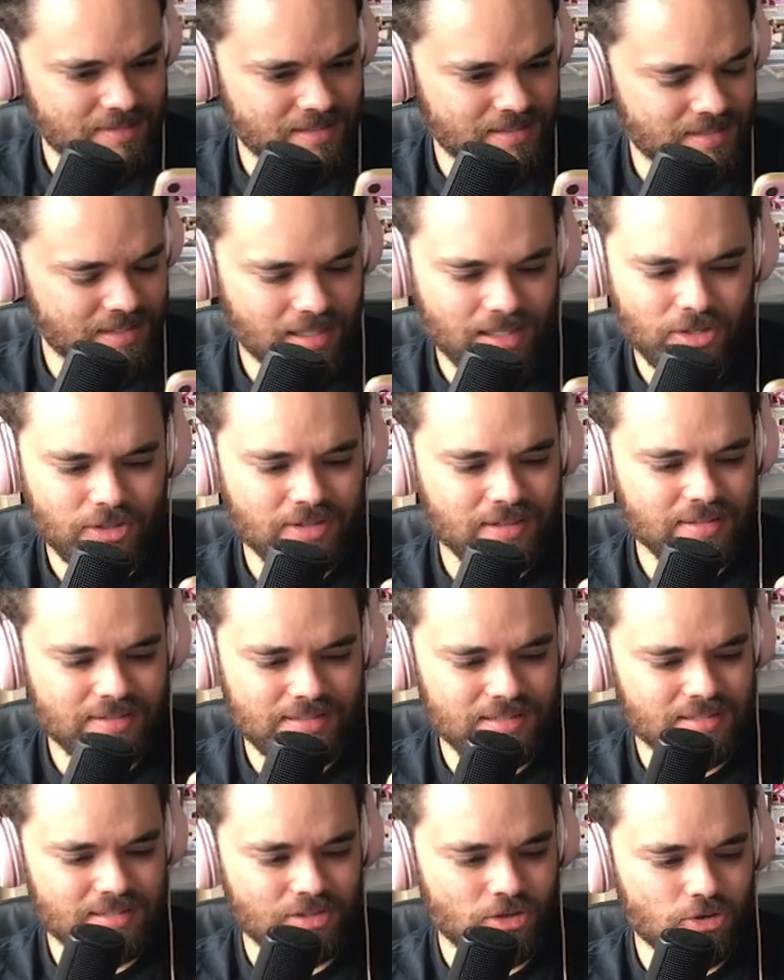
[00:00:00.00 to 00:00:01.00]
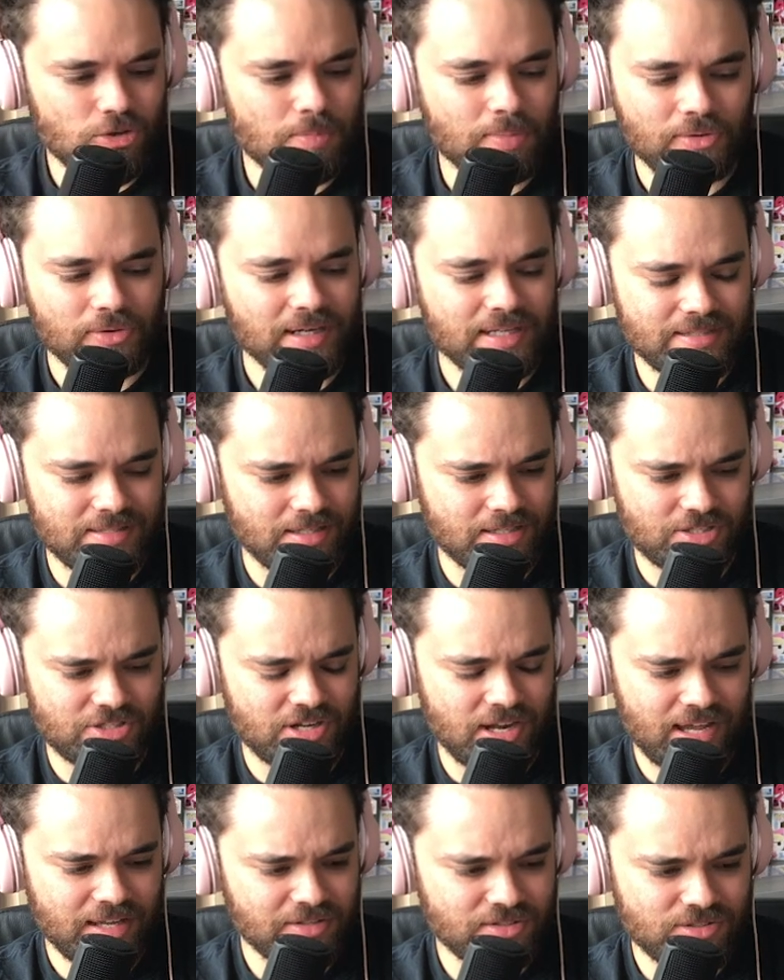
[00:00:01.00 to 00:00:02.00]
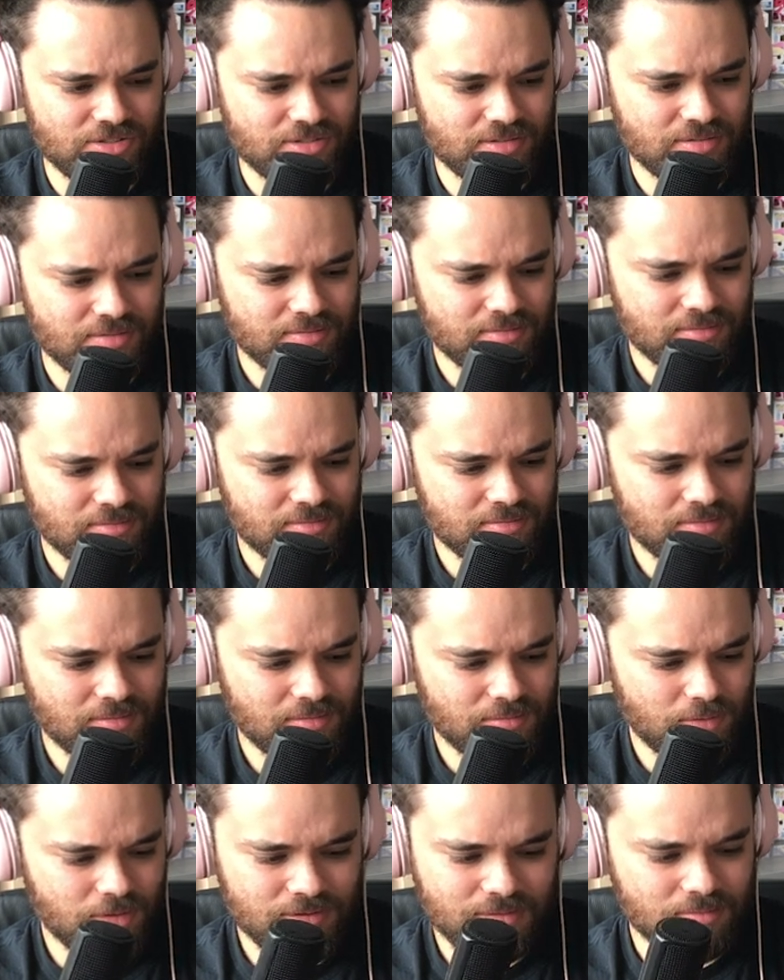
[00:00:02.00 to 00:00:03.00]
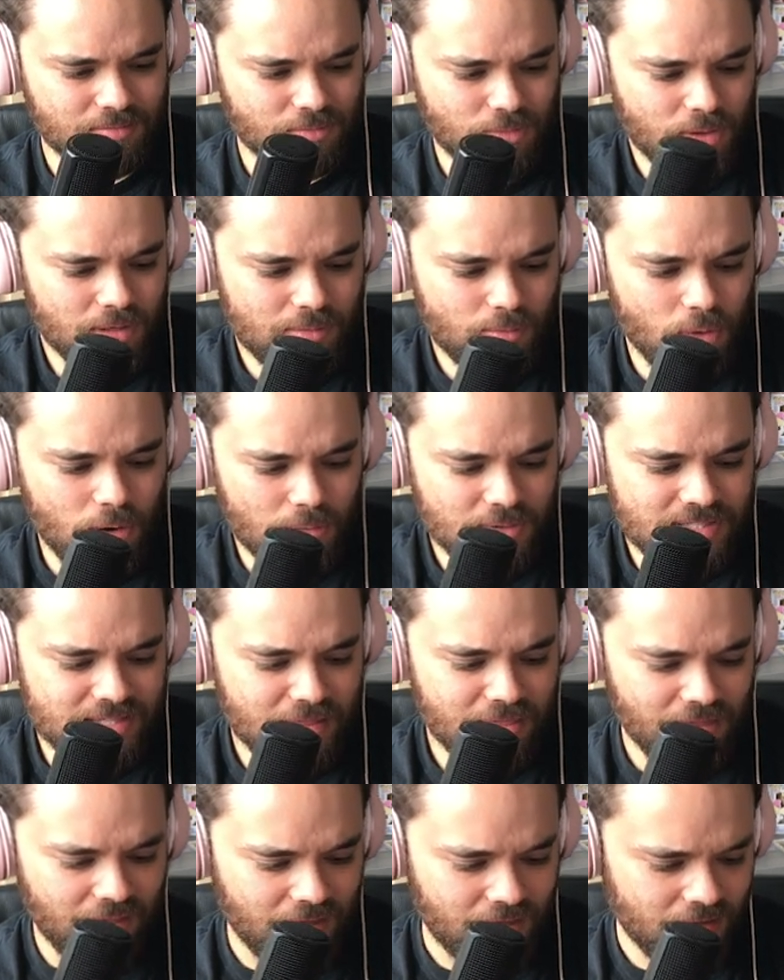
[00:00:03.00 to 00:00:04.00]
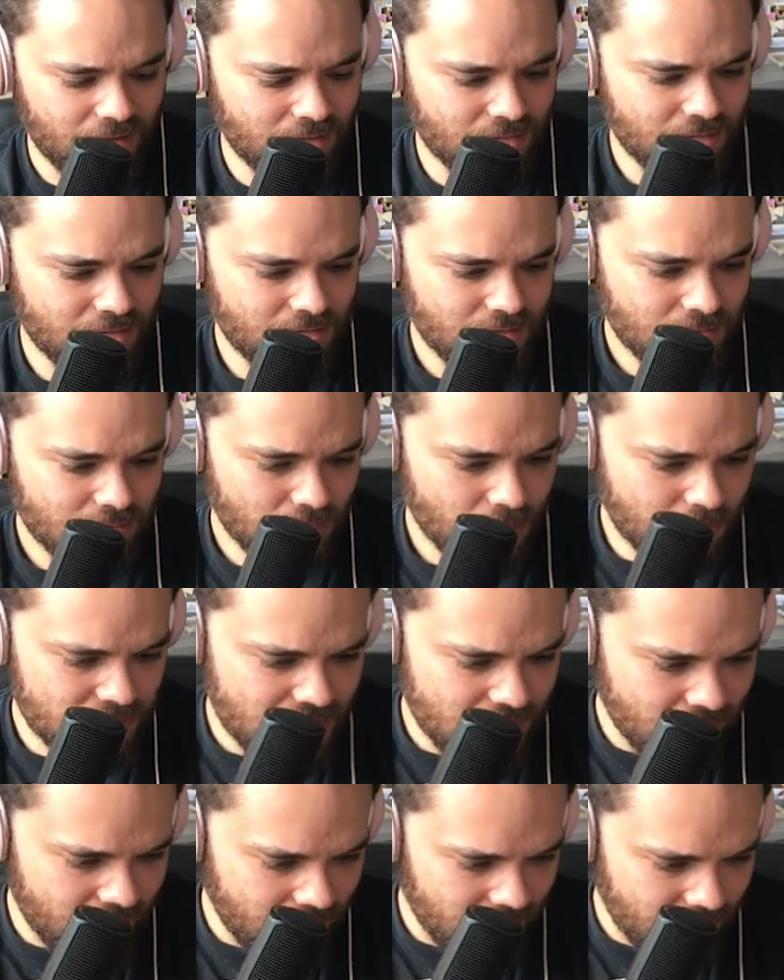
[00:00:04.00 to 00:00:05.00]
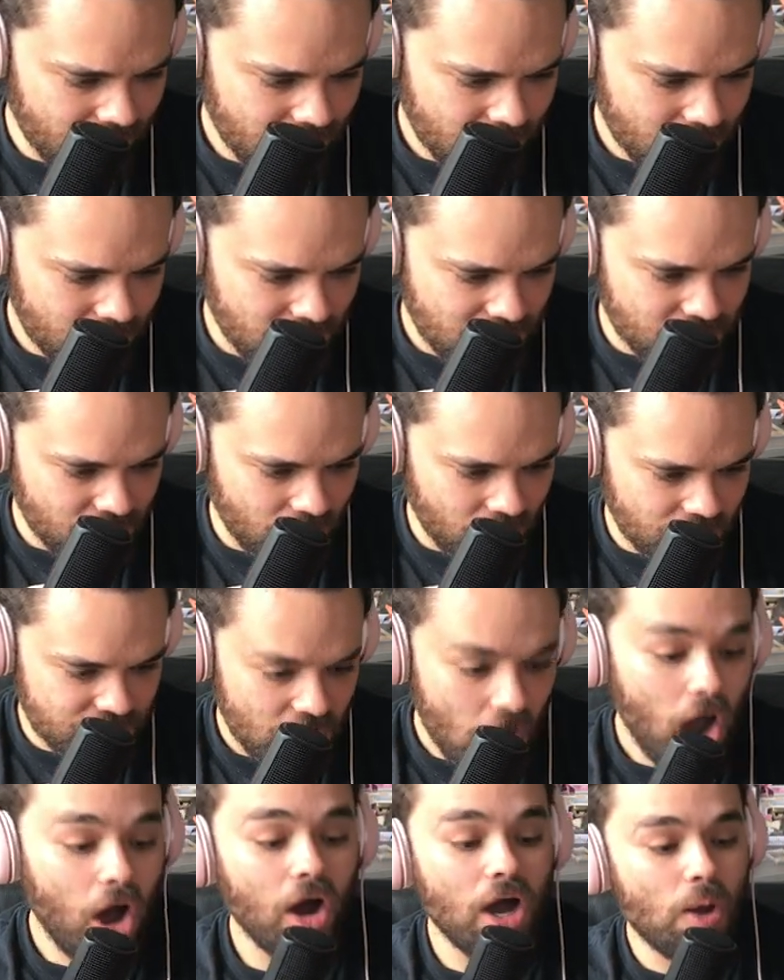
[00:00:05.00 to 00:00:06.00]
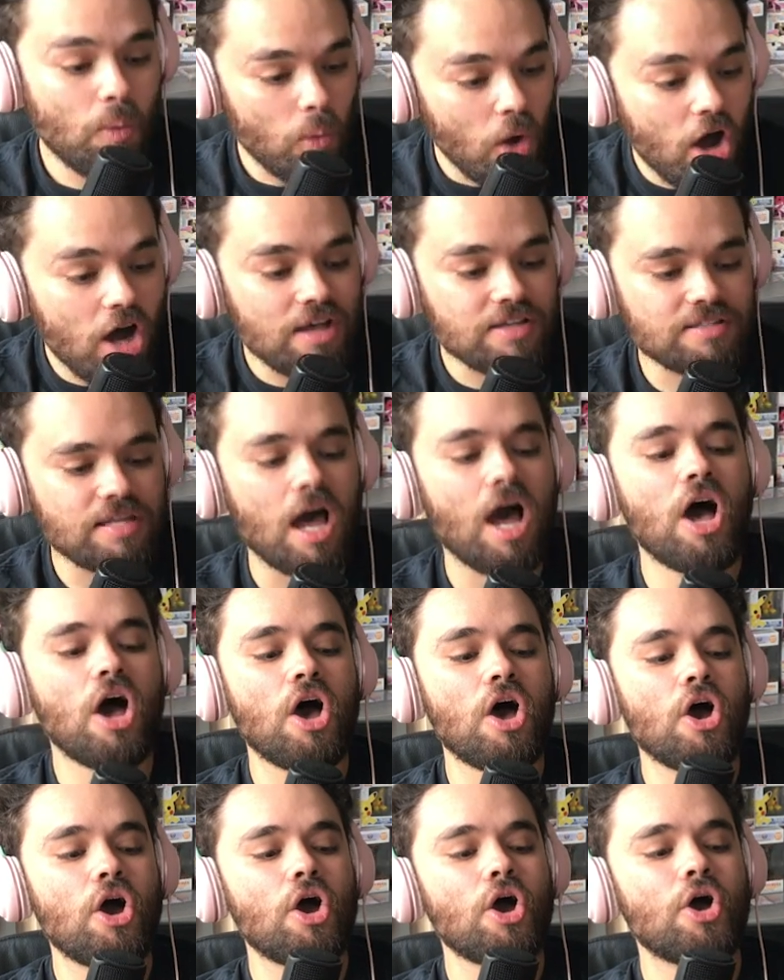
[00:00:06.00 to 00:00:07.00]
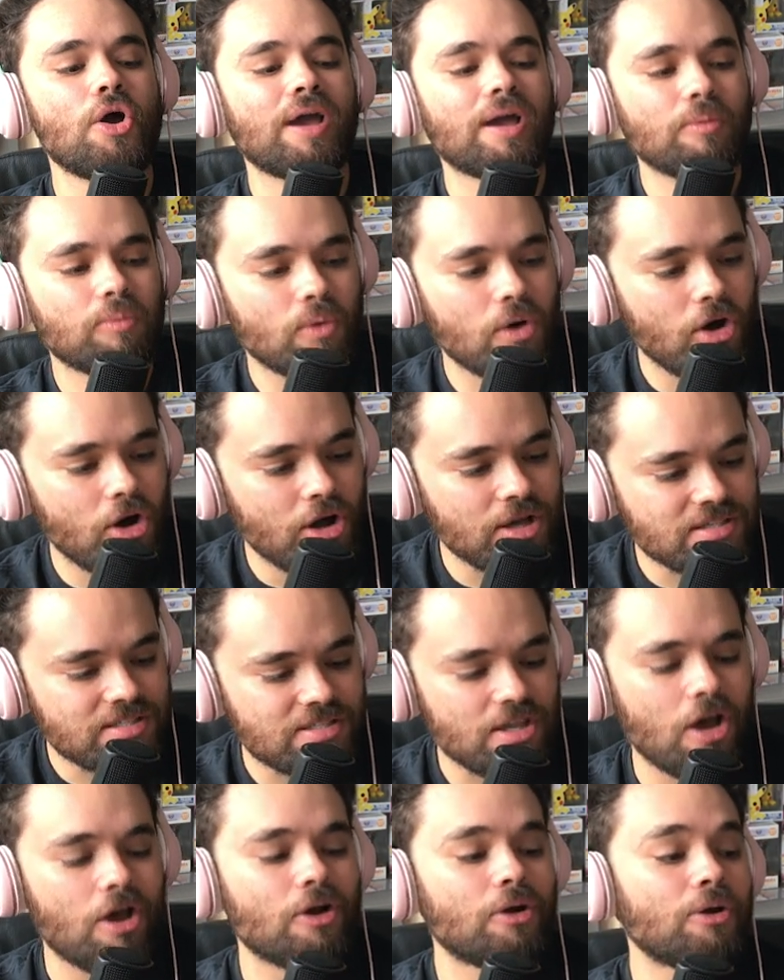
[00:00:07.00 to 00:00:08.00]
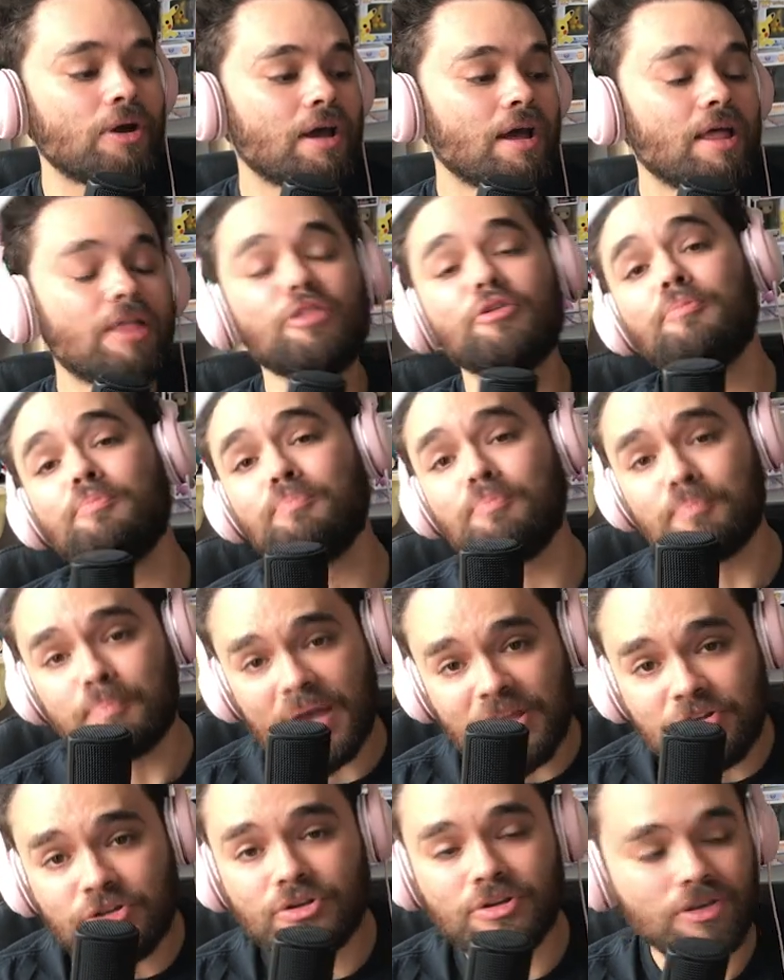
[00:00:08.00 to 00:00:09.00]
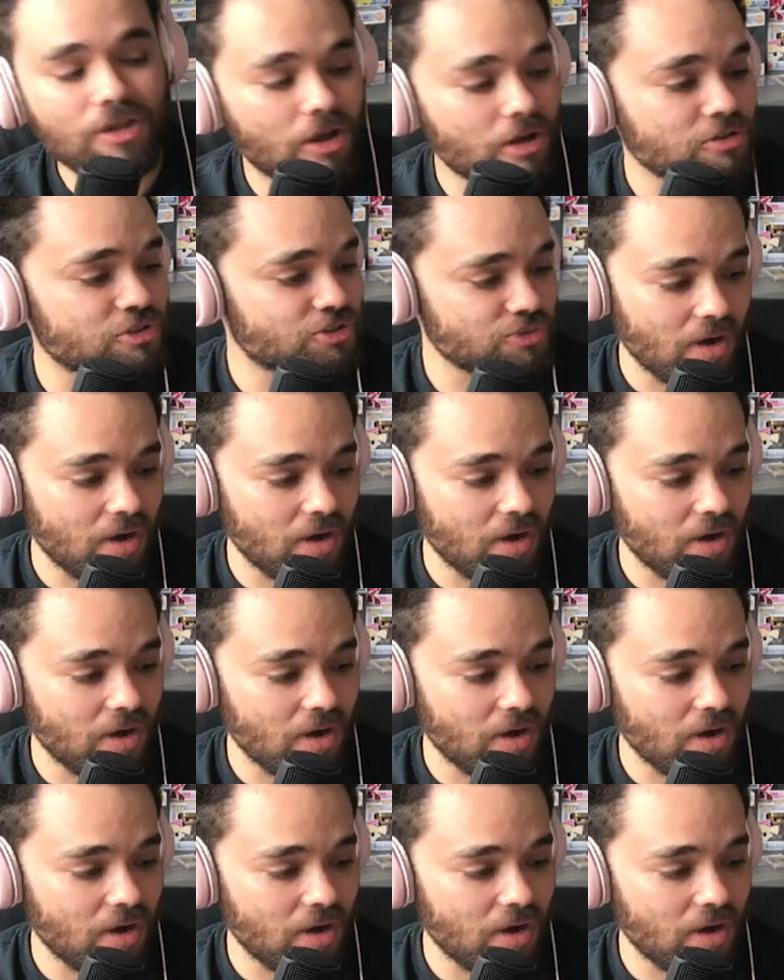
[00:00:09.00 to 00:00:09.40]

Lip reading: Is this an Uber Eats exchange? What was in there? What was in there? McDonald's. Oh, it was. So the menu log